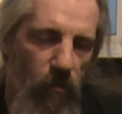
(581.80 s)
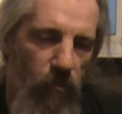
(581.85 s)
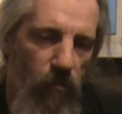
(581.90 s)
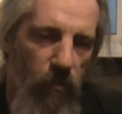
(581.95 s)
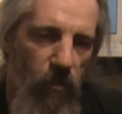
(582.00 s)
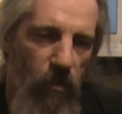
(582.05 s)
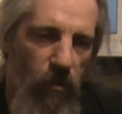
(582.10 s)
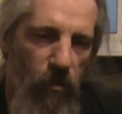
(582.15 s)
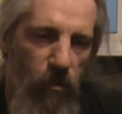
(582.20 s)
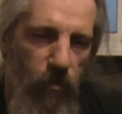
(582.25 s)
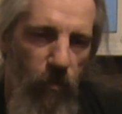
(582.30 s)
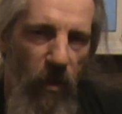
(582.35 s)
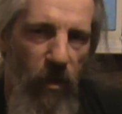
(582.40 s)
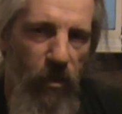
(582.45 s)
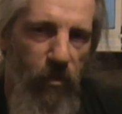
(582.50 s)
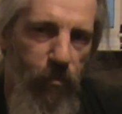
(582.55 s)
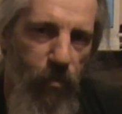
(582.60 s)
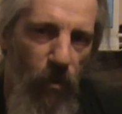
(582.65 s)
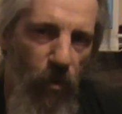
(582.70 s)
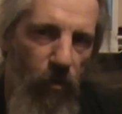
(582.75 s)
So
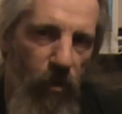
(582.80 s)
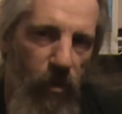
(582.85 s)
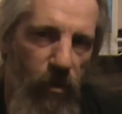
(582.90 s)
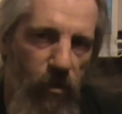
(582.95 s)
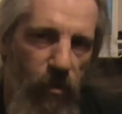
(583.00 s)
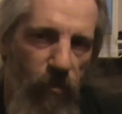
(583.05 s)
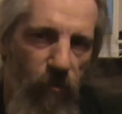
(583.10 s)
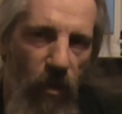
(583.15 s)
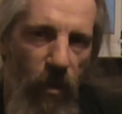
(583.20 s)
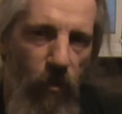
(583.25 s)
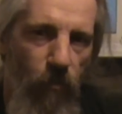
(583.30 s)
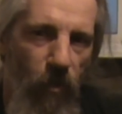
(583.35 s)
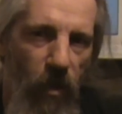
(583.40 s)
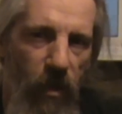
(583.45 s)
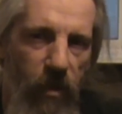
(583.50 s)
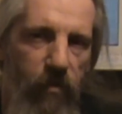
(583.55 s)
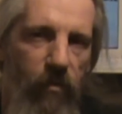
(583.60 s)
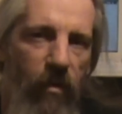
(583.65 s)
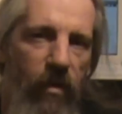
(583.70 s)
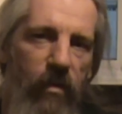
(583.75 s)
smash brewing is a great way
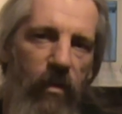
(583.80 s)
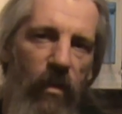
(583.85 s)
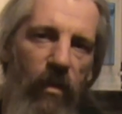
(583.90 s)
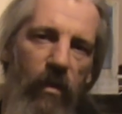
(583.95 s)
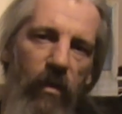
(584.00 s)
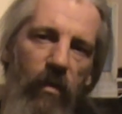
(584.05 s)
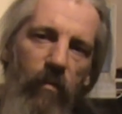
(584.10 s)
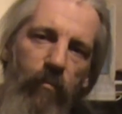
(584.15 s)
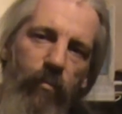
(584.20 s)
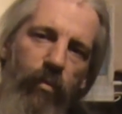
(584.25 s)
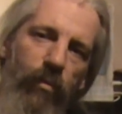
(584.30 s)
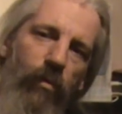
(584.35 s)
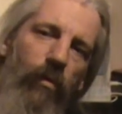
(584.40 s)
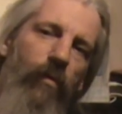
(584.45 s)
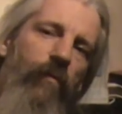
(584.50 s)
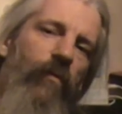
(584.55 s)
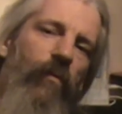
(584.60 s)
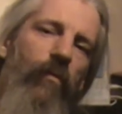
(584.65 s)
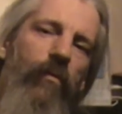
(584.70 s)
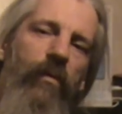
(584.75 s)
to actually
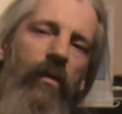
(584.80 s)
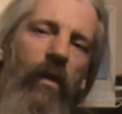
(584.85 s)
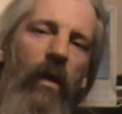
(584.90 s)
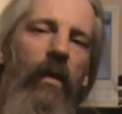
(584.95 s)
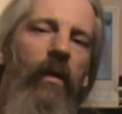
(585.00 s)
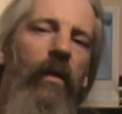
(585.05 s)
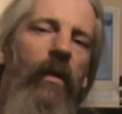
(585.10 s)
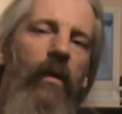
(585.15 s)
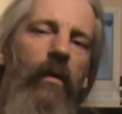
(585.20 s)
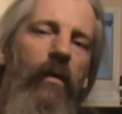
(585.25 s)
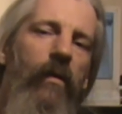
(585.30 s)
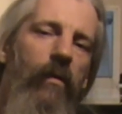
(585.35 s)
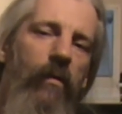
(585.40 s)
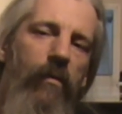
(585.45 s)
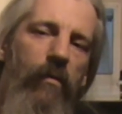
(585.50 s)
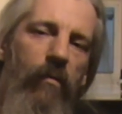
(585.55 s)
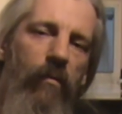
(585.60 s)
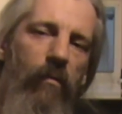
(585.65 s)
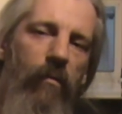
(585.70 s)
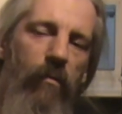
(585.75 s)
improve your
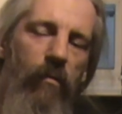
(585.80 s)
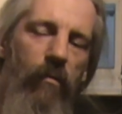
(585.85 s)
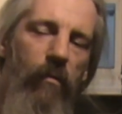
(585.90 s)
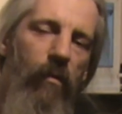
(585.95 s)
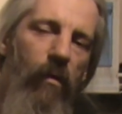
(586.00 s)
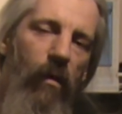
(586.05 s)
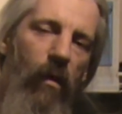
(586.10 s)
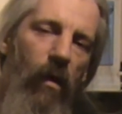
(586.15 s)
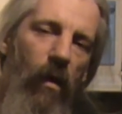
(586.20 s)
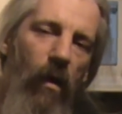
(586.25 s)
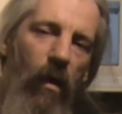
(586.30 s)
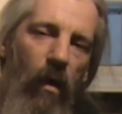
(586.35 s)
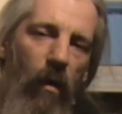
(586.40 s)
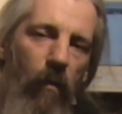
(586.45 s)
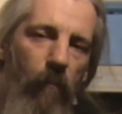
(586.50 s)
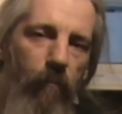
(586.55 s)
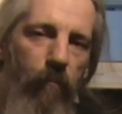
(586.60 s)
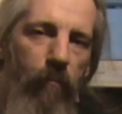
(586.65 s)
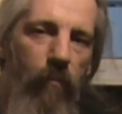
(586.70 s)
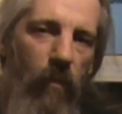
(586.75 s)
techniques
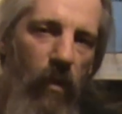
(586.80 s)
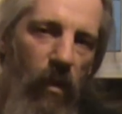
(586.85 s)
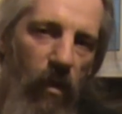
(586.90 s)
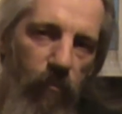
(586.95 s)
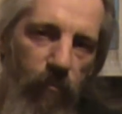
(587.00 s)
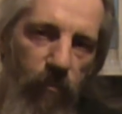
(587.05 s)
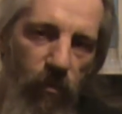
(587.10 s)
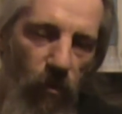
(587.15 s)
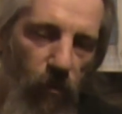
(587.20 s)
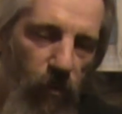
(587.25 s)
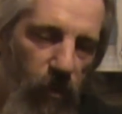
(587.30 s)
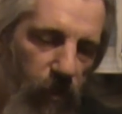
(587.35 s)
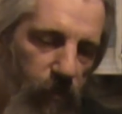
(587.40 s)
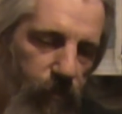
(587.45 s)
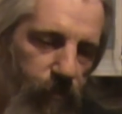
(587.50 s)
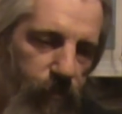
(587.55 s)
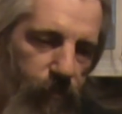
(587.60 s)
in brewing.